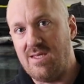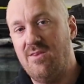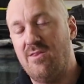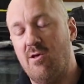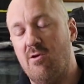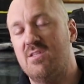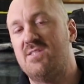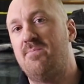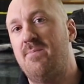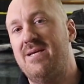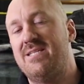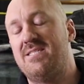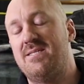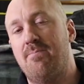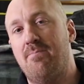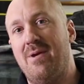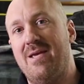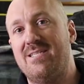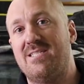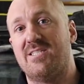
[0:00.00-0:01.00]
those bits
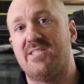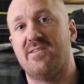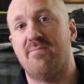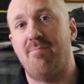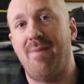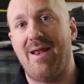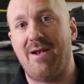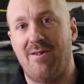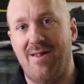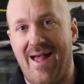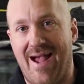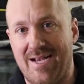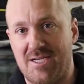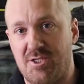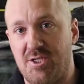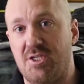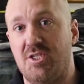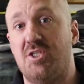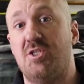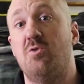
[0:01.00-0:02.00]
and pieces of metal
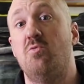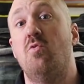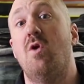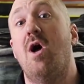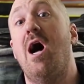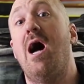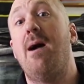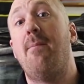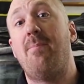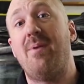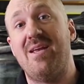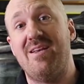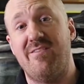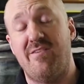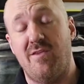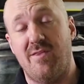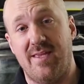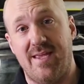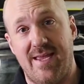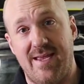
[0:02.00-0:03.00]
actually shoot up
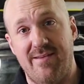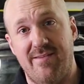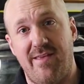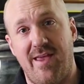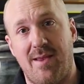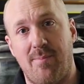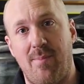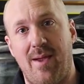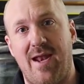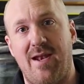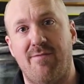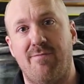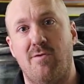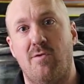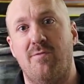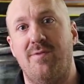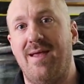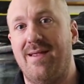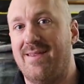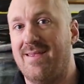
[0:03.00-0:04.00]
into the intake
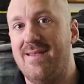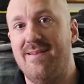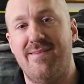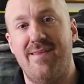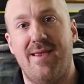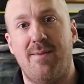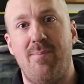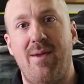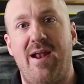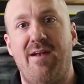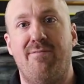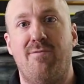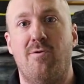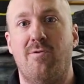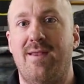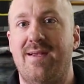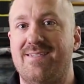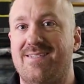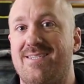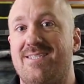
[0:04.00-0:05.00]
manifold. Now, the intake
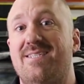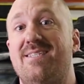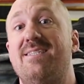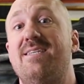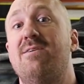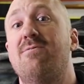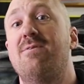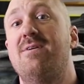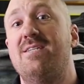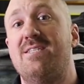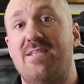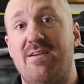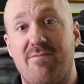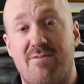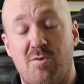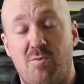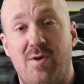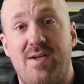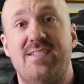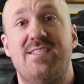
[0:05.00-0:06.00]
manifold has a series of
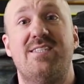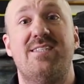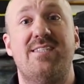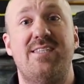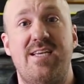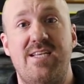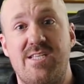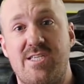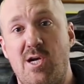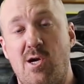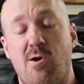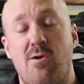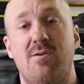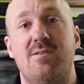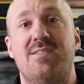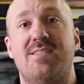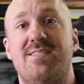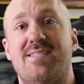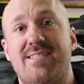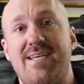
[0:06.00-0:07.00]
twists and
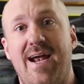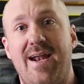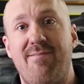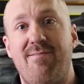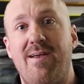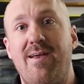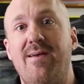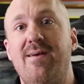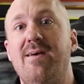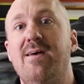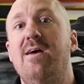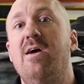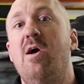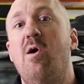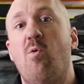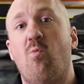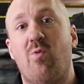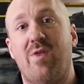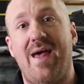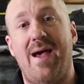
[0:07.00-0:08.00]
turns inside of it
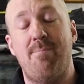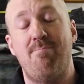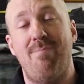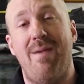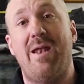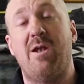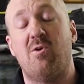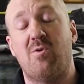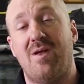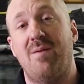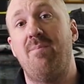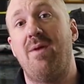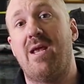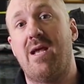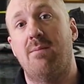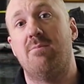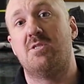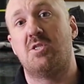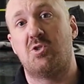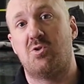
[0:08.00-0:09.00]
where that metal can
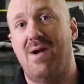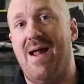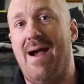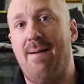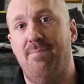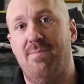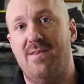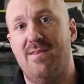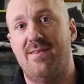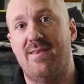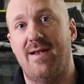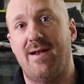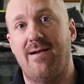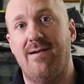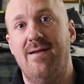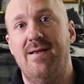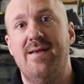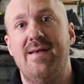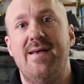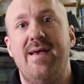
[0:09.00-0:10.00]
become trapped in
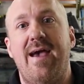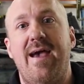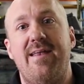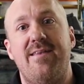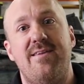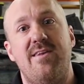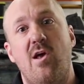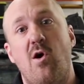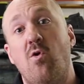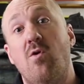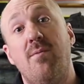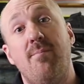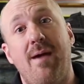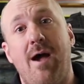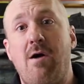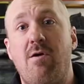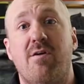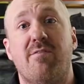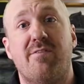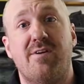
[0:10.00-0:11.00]
there, and no
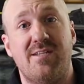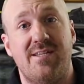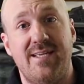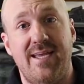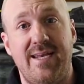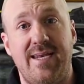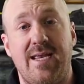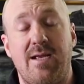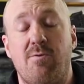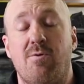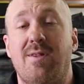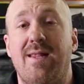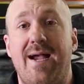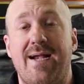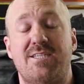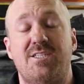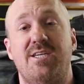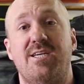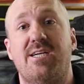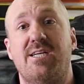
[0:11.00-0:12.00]
amount of cleaning will
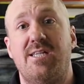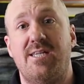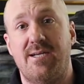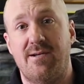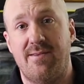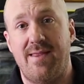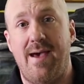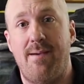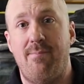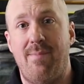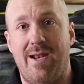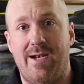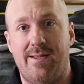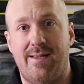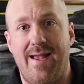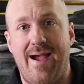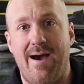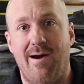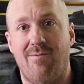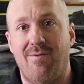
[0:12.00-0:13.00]
actually clear that
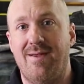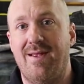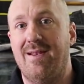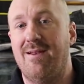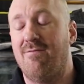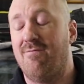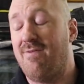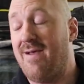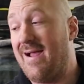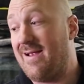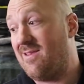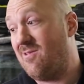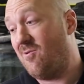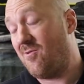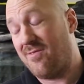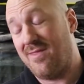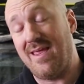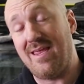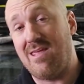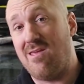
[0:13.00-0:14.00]
metal out. And in fact,
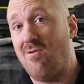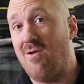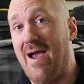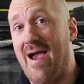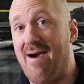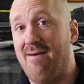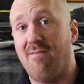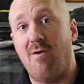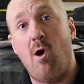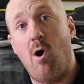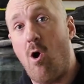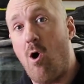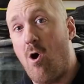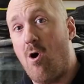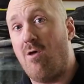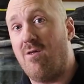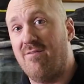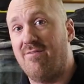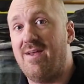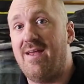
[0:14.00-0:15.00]
you'll think you have
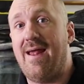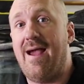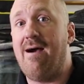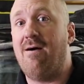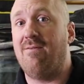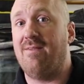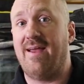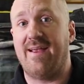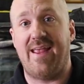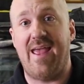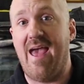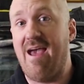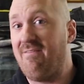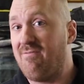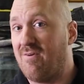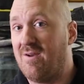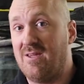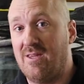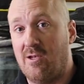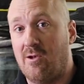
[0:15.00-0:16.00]
all of it out, like
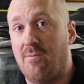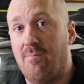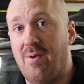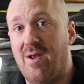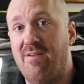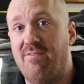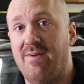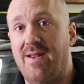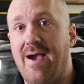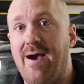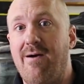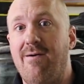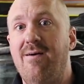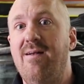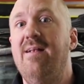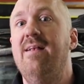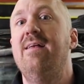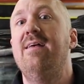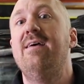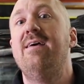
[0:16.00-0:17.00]
every little bit of it
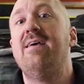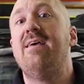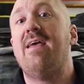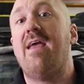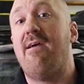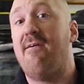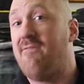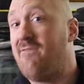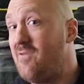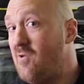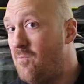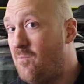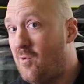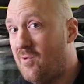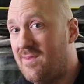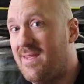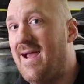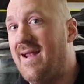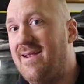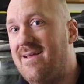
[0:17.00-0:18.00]
out. If you
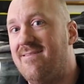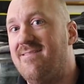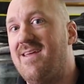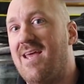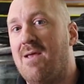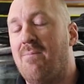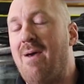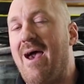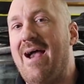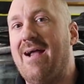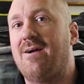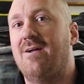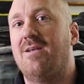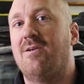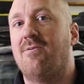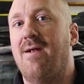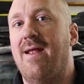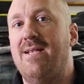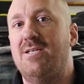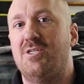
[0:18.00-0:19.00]
put that intake back on
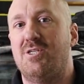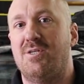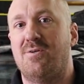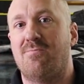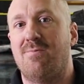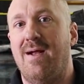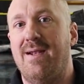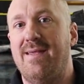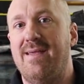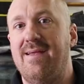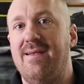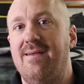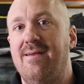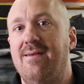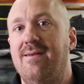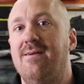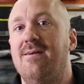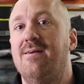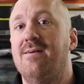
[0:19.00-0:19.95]
your engine and run it,